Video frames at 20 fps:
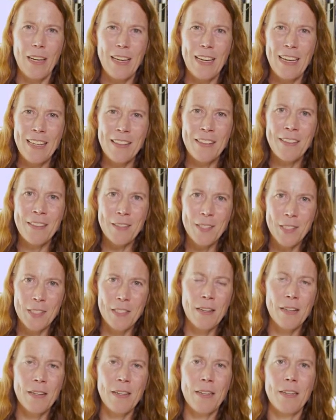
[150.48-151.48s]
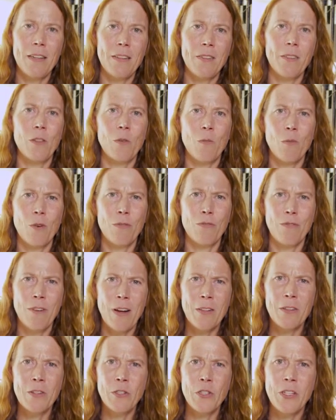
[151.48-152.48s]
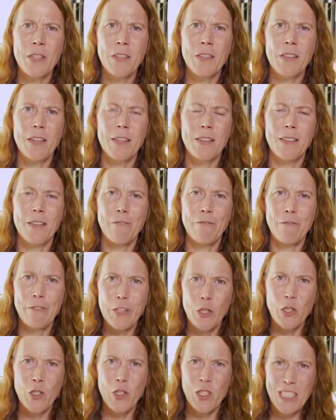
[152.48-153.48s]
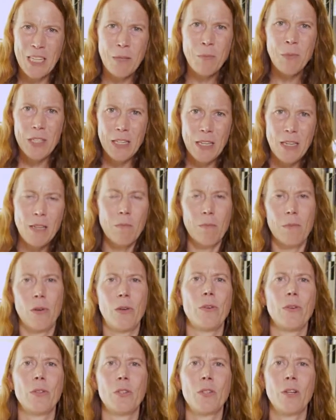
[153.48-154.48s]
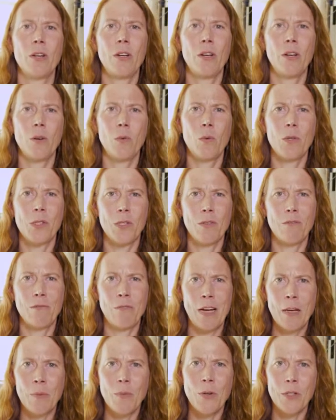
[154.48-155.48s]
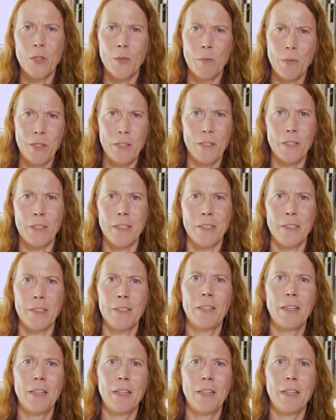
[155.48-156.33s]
in the study, the morphology that the fish seemed to eat most was the fibrous material.